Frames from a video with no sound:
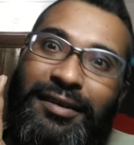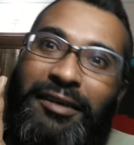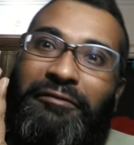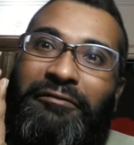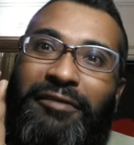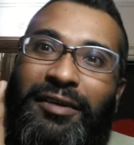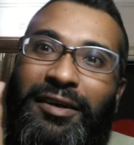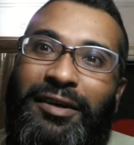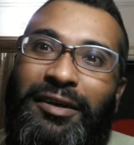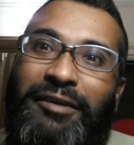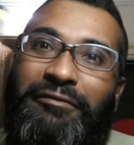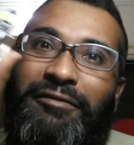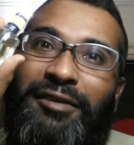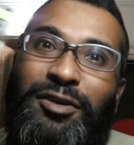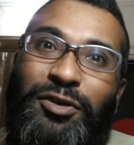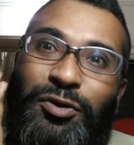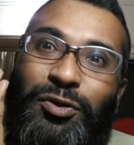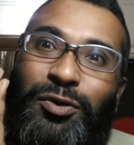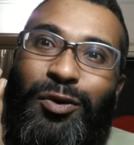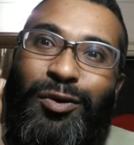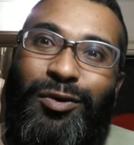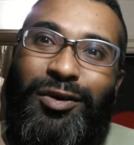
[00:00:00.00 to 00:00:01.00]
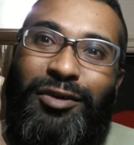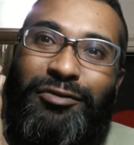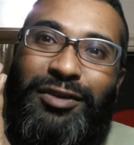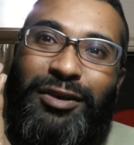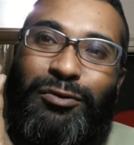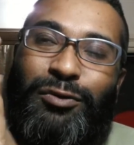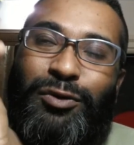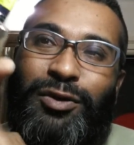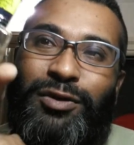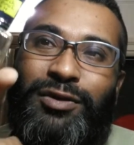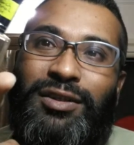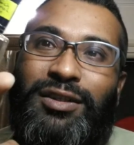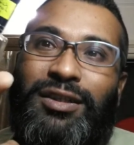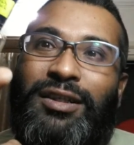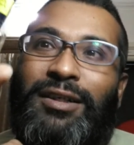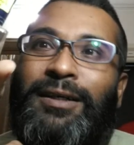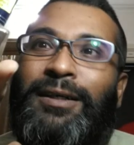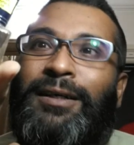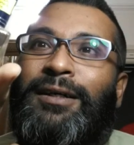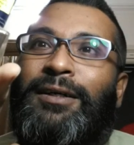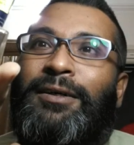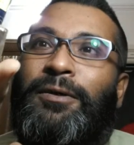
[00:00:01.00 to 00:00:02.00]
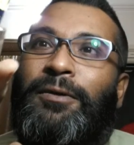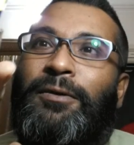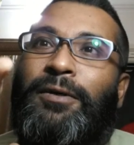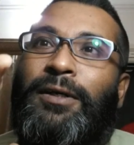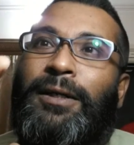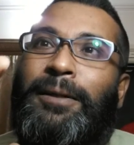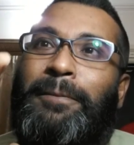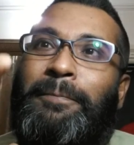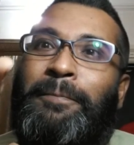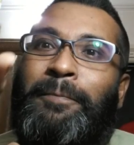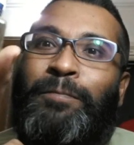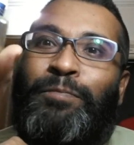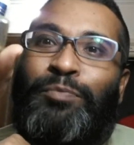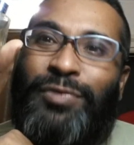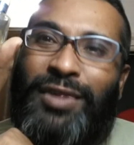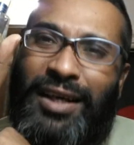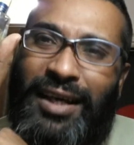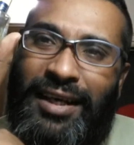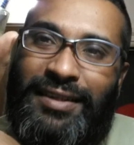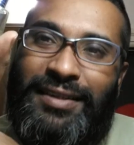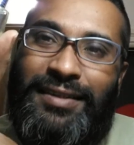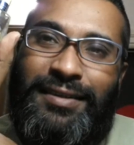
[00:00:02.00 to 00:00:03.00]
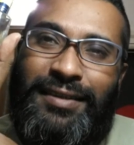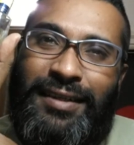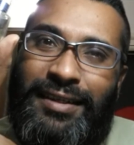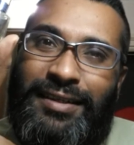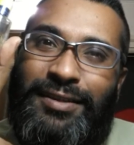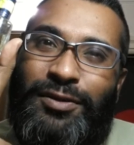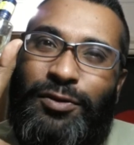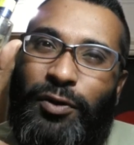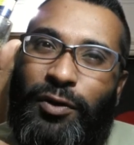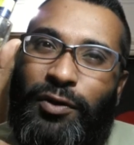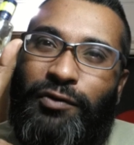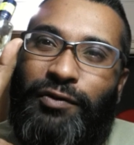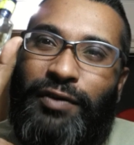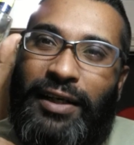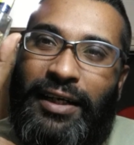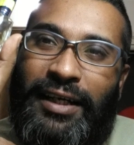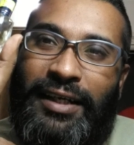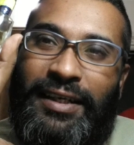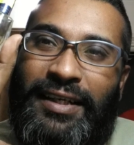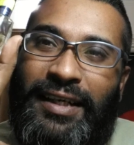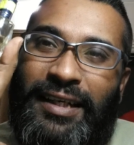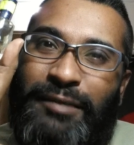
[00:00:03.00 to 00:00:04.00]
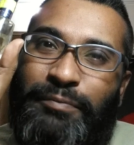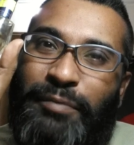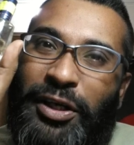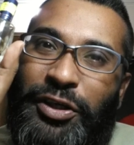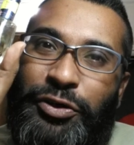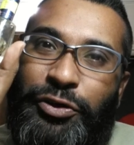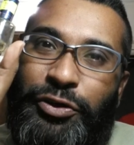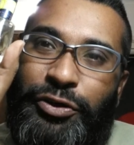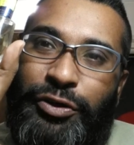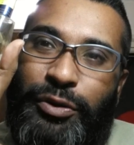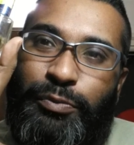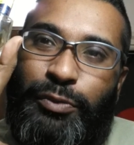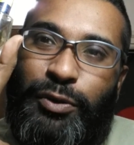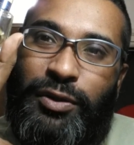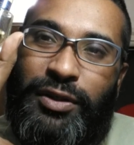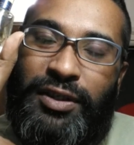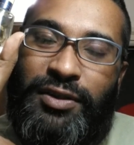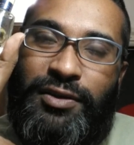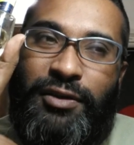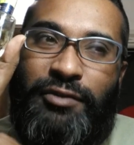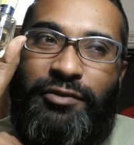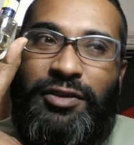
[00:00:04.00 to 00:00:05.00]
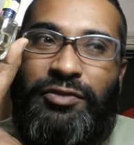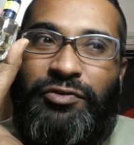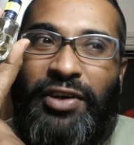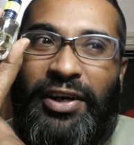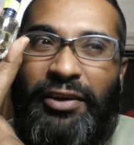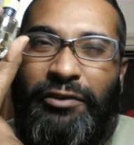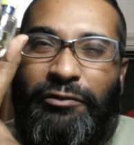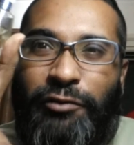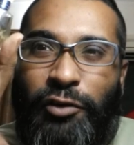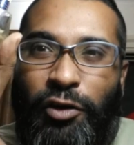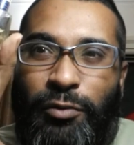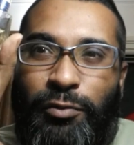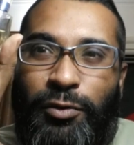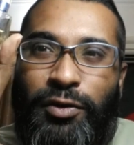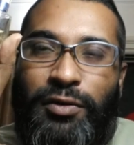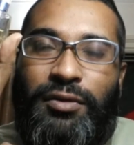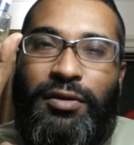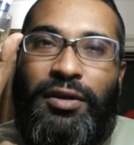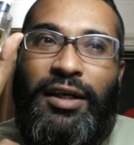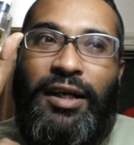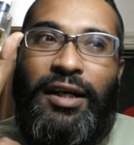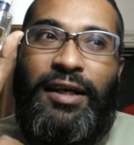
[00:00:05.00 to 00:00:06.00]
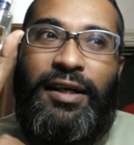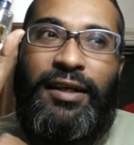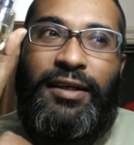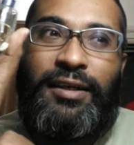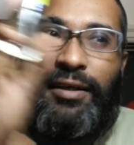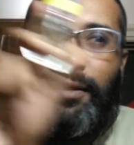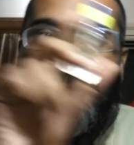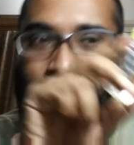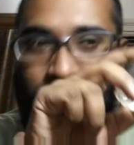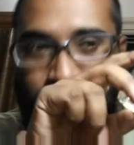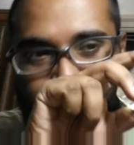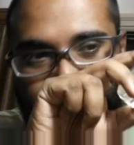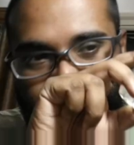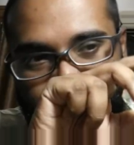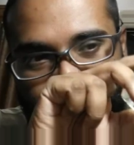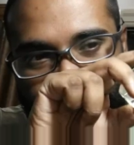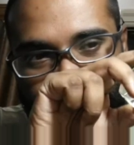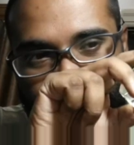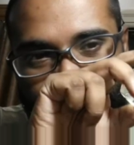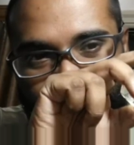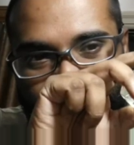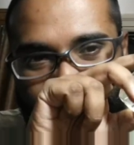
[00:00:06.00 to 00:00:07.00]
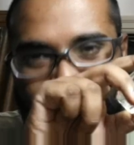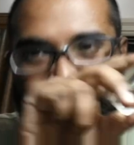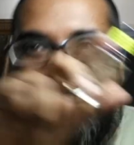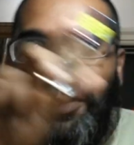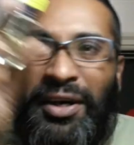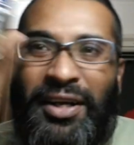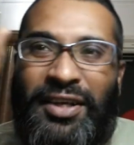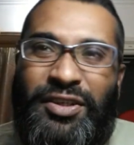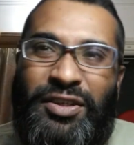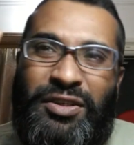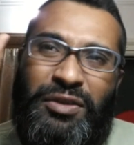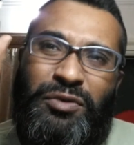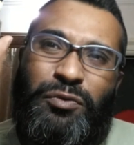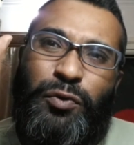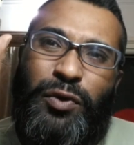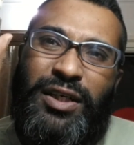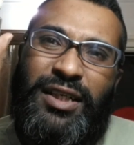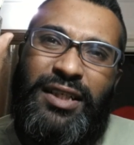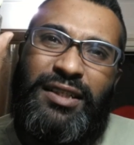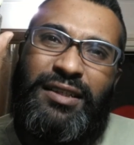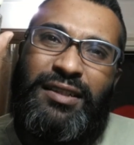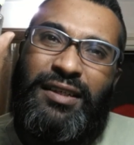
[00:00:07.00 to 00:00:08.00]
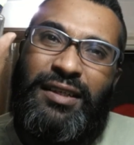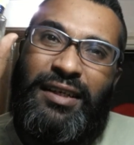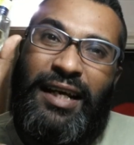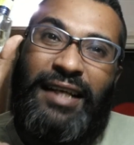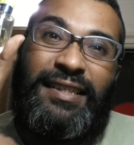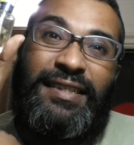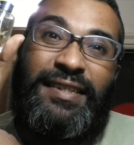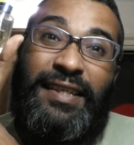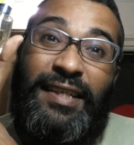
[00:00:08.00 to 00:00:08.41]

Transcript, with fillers: different different zone of the world. Okay, it's it's sort of like it takes maturity to pull this off. It's very formal and. Uh, Summer days you can wear it as a